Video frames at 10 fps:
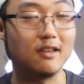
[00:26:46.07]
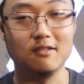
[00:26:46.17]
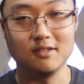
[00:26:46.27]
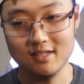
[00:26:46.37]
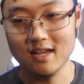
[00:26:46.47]

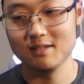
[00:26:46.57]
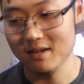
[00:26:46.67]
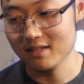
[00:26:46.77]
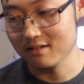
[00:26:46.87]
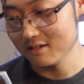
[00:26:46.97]
sets,
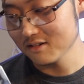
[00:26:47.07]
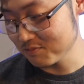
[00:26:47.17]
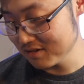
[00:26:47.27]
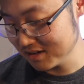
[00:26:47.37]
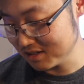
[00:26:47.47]
basically. They're
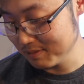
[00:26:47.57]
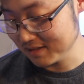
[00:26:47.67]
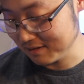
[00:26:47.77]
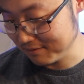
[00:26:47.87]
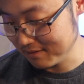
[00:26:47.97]
pretty
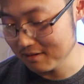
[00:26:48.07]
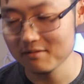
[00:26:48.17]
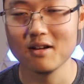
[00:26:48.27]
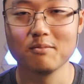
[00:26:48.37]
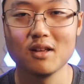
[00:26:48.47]
expensive. I'm
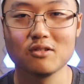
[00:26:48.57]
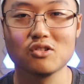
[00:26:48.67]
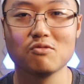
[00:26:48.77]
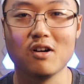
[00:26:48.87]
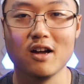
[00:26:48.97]
not
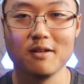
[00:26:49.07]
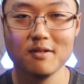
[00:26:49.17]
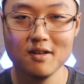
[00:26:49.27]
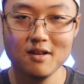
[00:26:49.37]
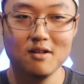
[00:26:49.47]
sure why.
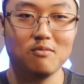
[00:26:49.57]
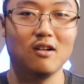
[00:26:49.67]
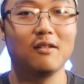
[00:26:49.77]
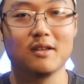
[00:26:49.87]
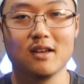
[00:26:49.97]

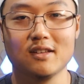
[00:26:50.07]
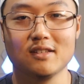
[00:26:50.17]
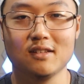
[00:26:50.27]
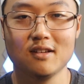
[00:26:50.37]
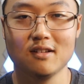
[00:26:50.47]
Probably
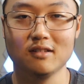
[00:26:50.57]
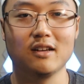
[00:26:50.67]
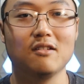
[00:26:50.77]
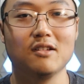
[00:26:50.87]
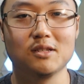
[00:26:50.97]
because
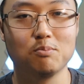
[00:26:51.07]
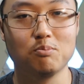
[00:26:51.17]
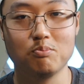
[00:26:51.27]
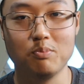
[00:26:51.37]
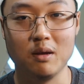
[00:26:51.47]
Lego is
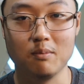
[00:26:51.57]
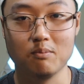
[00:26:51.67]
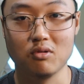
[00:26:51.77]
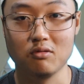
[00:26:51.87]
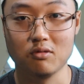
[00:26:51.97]
being
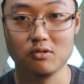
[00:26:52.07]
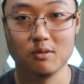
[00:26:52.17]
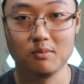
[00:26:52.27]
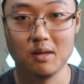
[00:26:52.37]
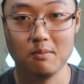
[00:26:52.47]
broke or
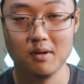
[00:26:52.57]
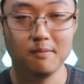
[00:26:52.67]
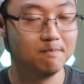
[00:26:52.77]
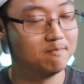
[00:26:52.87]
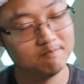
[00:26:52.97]
something, but
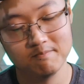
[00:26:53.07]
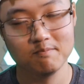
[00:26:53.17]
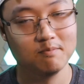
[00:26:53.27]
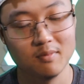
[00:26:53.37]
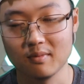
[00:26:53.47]

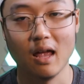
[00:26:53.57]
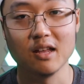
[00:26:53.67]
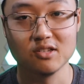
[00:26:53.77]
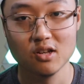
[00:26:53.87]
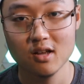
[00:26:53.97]

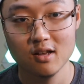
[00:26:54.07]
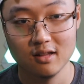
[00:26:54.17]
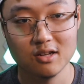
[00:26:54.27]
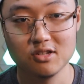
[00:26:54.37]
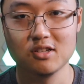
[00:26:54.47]
that's
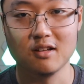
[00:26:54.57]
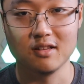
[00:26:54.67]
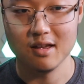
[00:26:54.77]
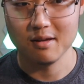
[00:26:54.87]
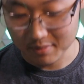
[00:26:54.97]
just on
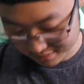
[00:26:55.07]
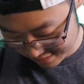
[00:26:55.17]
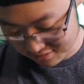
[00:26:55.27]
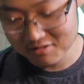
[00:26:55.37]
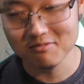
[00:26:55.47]
them. But
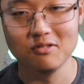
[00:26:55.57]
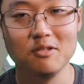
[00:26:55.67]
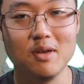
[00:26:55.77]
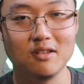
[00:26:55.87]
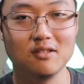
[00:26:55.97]
they do really
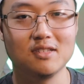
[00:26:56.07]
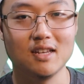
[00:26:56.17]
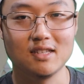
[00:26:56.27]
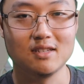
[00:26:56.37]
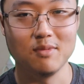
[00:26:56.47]
make good
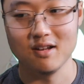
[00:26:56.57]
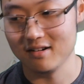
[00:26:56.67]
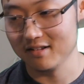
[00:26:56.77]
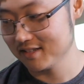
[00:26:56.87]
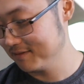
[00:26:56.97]
sets, to be
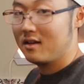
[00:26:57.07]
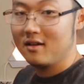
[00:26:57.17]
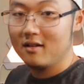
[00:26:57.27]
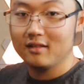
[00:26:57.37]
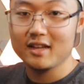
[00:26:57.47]
honest.
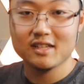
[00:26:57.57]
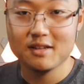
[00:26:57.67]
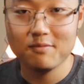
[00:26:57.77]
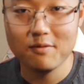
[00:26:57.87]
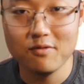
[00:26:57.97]
Like I
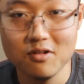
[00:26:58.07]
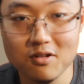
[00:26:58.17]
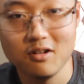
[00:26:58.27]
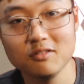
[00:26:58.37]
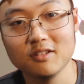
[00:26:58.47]
said
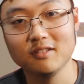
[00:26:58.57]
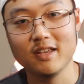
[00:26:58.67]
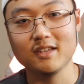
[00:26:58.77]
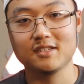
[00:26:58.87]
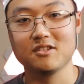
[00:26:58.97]
before, all the
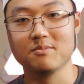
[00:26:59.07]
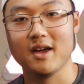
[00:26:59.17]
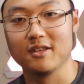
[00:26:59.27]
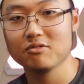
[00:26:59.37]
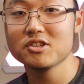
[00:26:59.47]
links to
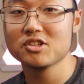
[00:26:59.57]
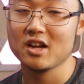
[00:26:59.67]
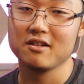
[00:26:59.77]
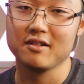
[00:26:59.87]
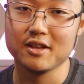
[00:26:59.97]
my Twitch
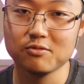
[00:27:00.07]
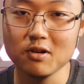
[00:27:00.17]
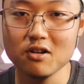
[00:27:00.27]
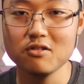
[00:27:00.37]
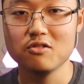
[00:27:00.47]
channel as
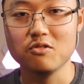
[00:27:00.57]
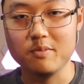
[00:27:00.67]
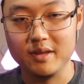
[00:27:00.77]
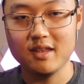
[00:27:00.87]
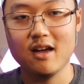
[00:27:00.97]
well will
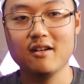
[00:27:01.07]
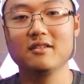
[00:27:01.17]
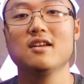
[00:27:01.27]
be down